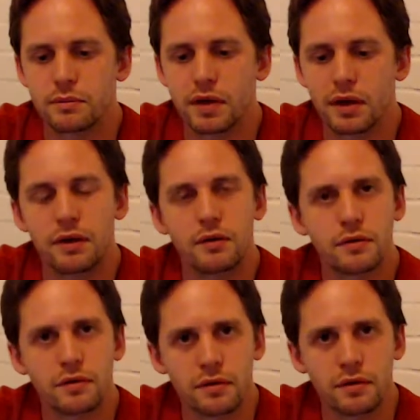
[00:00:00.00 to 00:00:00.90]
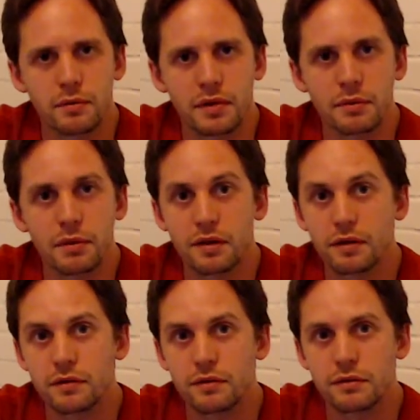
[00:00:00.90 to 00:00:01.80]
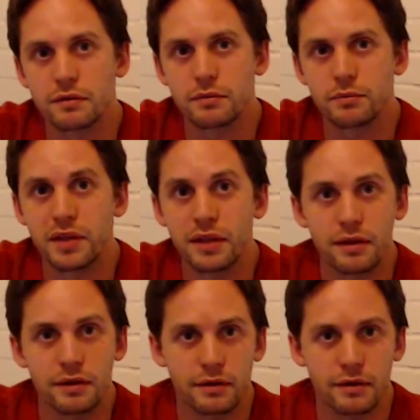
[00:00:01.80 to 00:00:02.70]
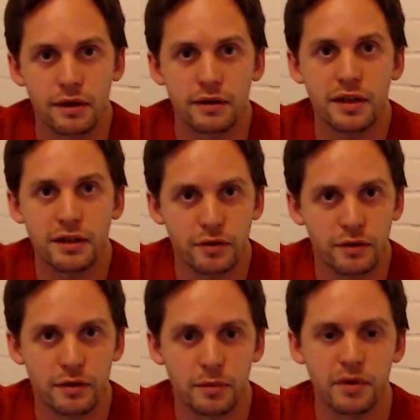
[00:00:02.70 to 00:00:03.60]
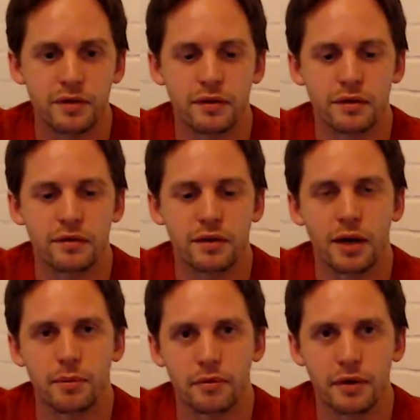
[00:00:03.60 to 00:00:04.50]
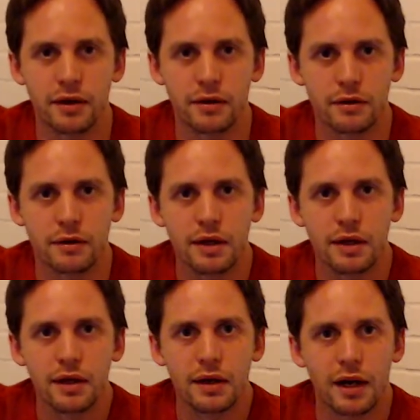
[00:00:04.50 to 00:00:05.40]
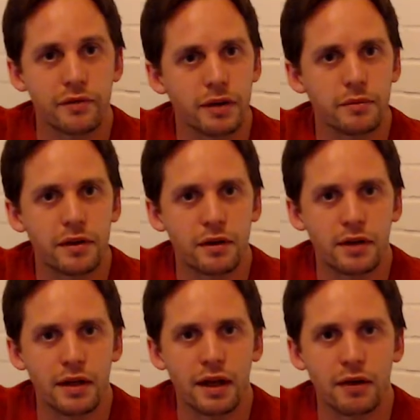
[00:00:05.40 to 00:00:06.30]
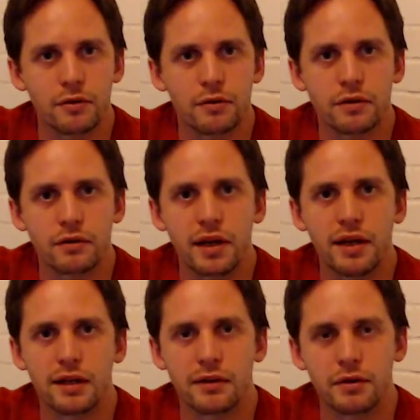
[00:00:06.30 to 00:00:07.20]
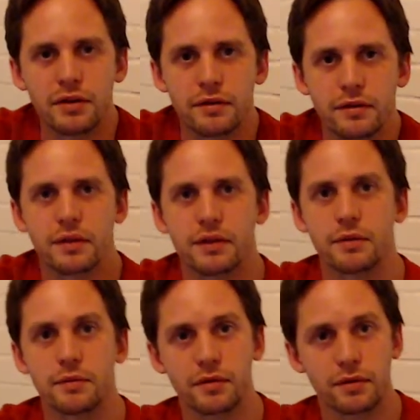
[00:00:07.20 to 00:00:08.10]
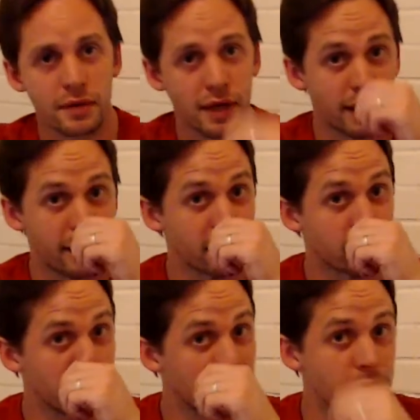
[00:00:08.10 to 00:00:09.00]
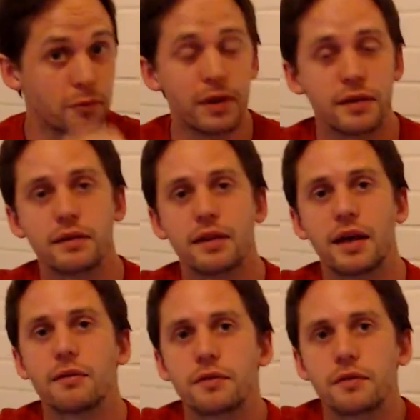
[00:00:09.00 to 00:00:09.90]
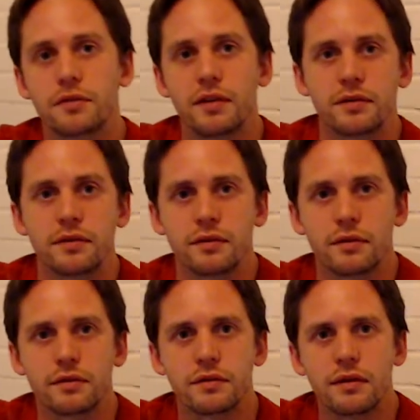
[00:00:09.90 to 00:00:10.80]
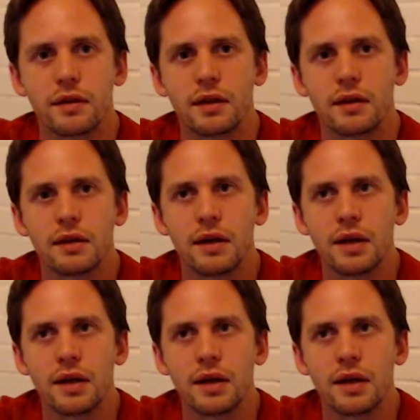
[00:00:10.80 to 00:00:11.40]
I noticed something, because being a teacher and a business operator, I've not done a lot of outdoor training in recent times. And as we went to the outdoor sessions on Sunday,